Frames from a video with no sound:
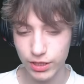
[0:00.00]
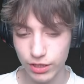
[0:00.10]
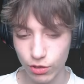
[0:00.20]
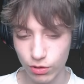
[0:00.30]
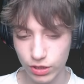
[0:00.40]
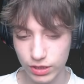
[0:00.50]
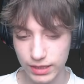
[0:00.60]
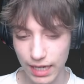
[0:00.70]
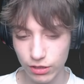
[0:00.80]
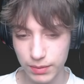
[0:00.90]
this though, because
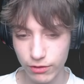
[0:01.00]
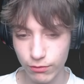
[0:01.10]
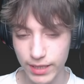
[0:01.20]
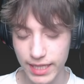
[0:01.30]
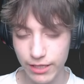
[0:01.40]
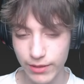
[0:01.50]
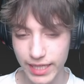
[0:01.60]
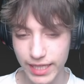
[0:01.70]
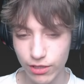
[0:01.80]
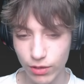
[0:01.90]
that would be
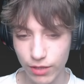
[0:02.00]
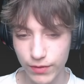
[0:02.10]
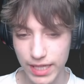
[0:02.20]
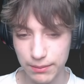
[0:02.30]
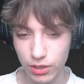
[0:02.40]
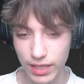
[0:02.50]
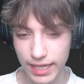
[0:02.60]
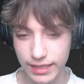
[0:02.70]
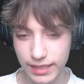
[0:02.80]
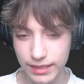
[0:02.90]
really annoying if you kept on
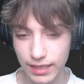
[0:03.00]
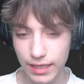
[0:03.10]
getting these.